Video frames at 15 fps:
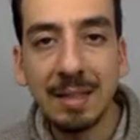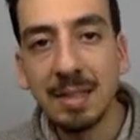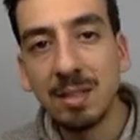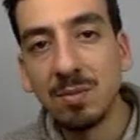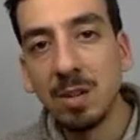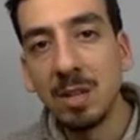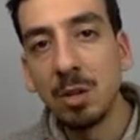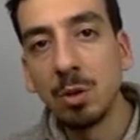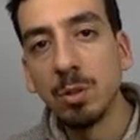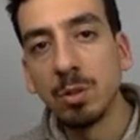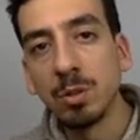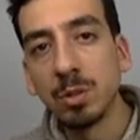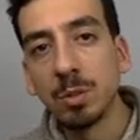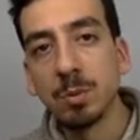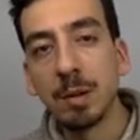this video,
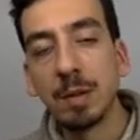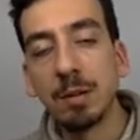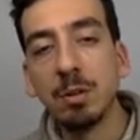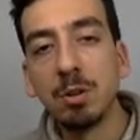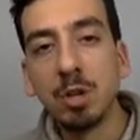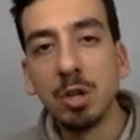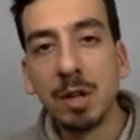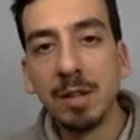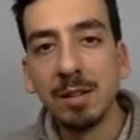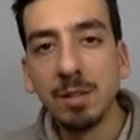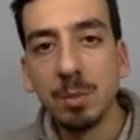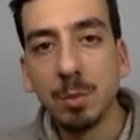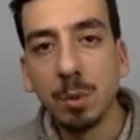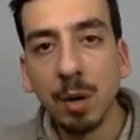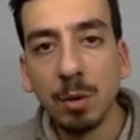subscribe to the channel,
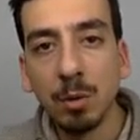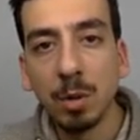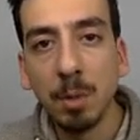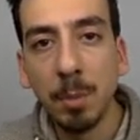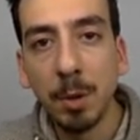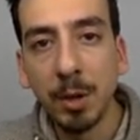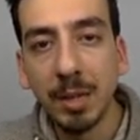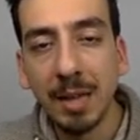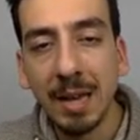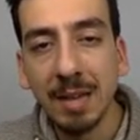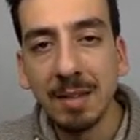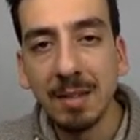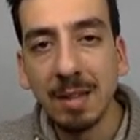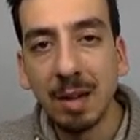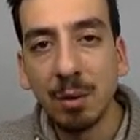subscribe to the
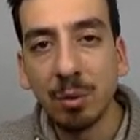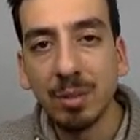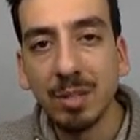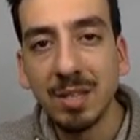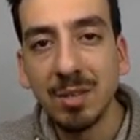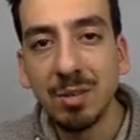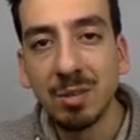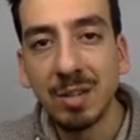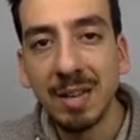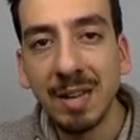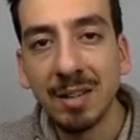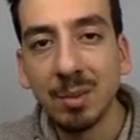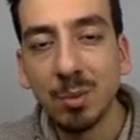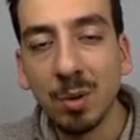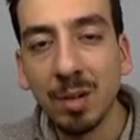podcast. I will see you in the
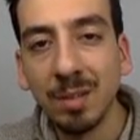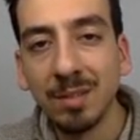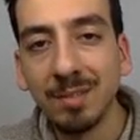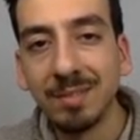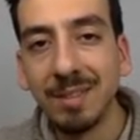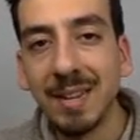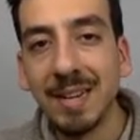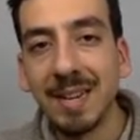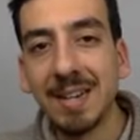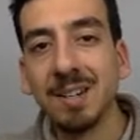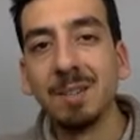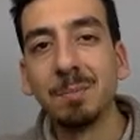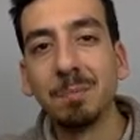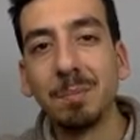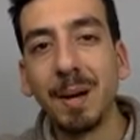next one. Take care.
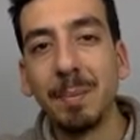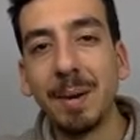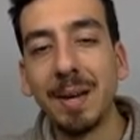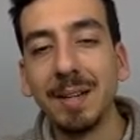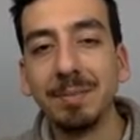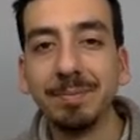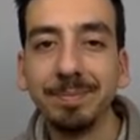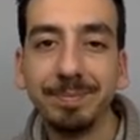Bye bye.